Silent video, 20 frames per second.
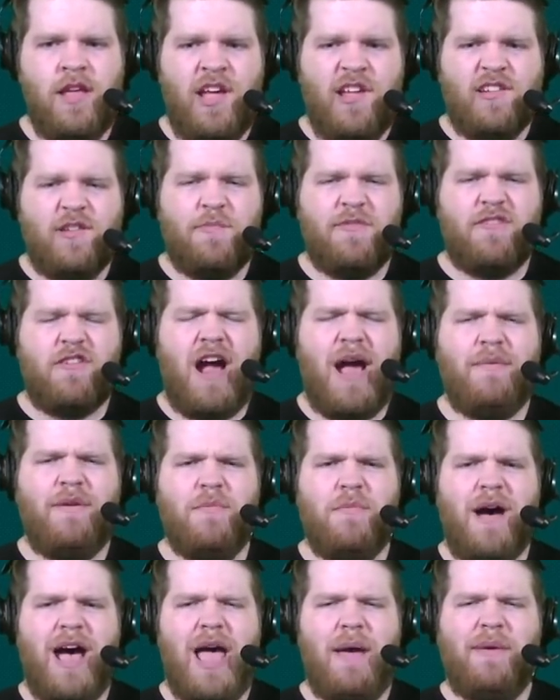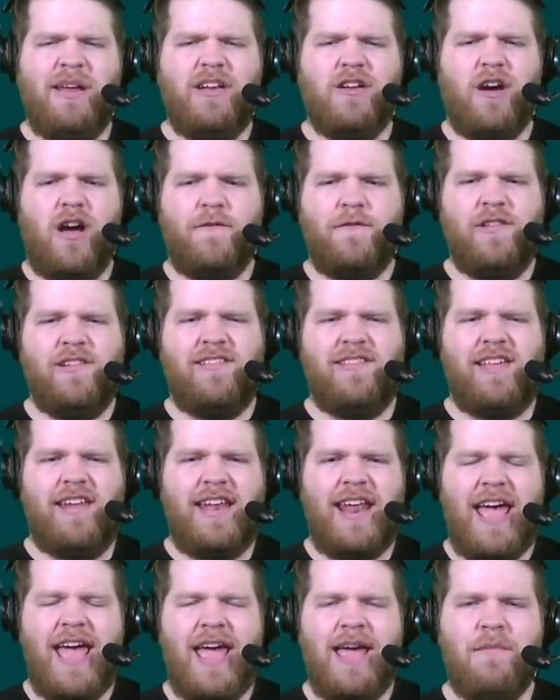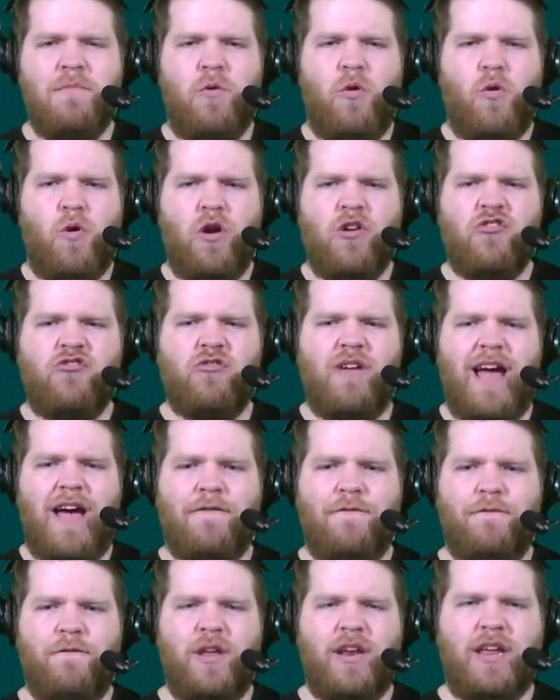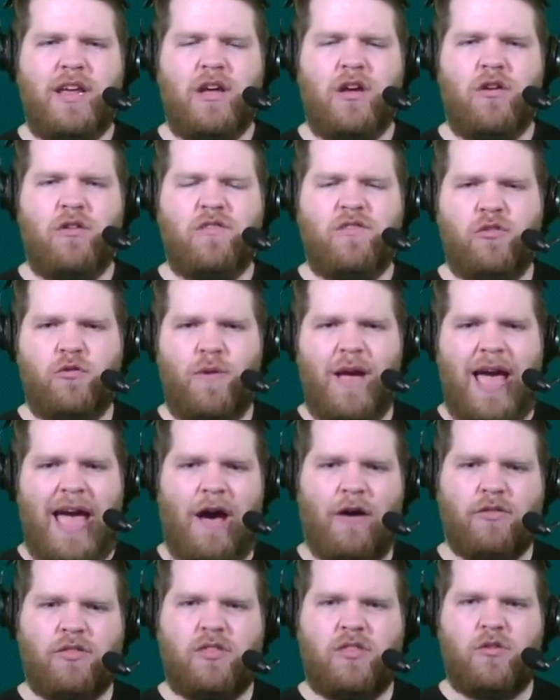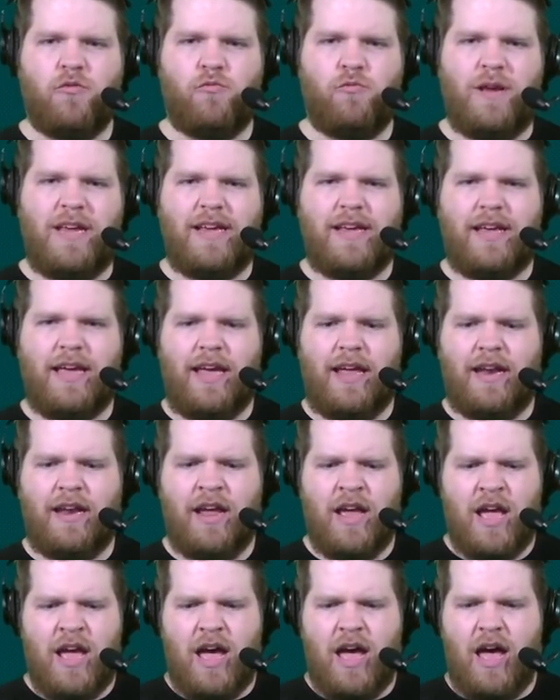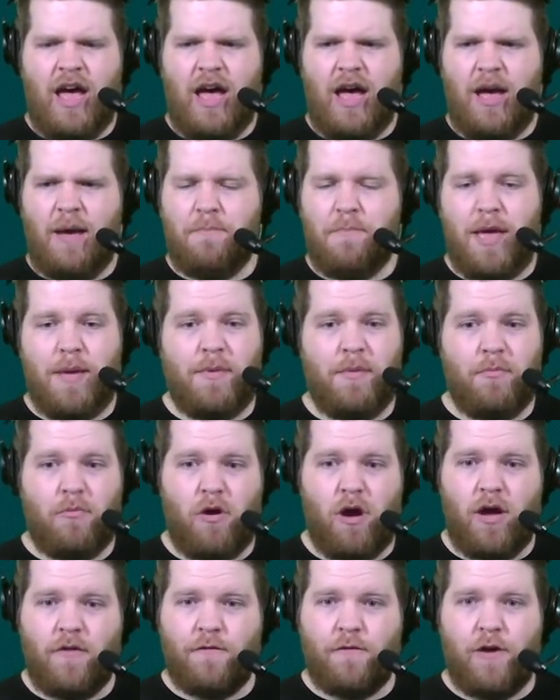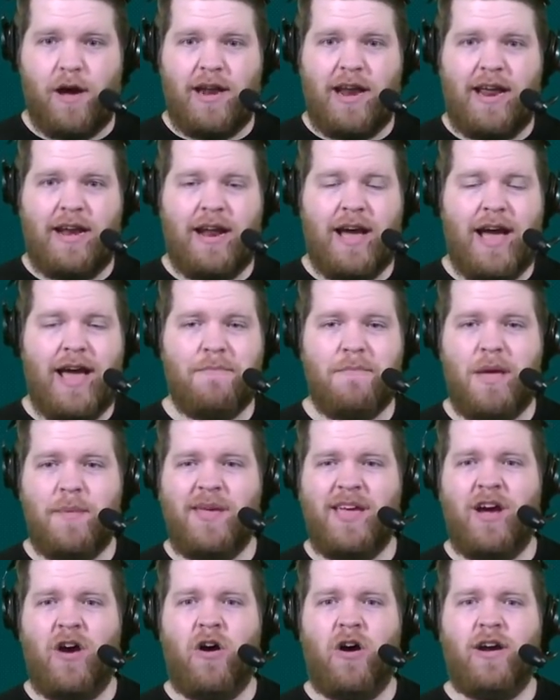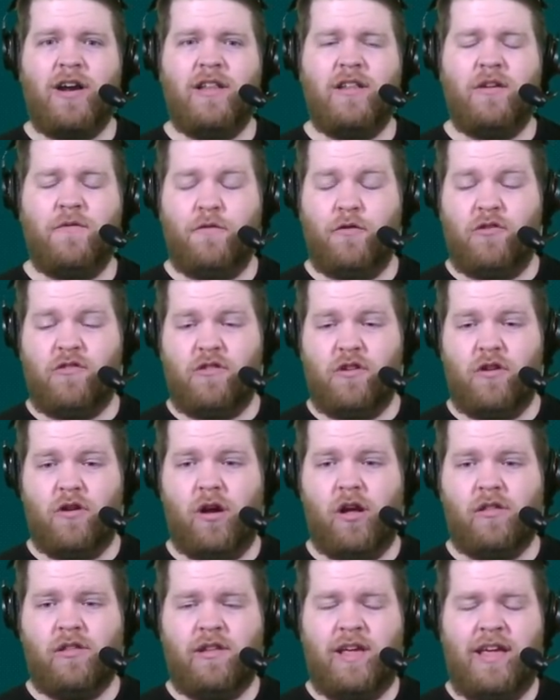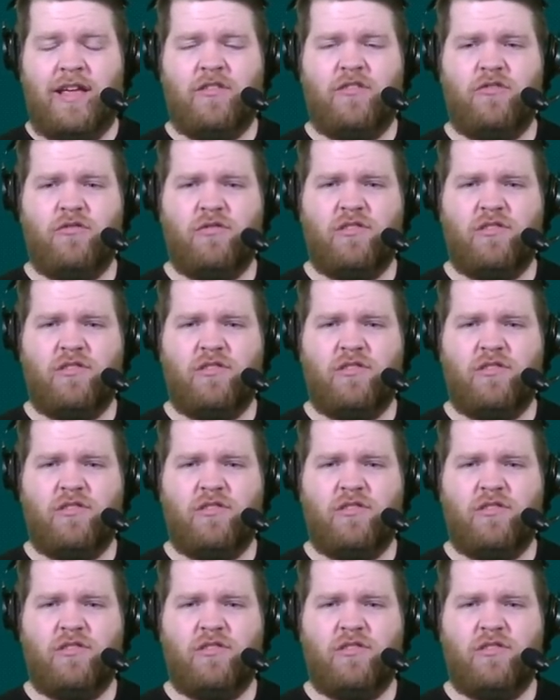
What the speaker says: Subscribe to Miami Dolphins Today. More draft videos throughout the weekend, maybe more on Friday night, maybe on and for sure on into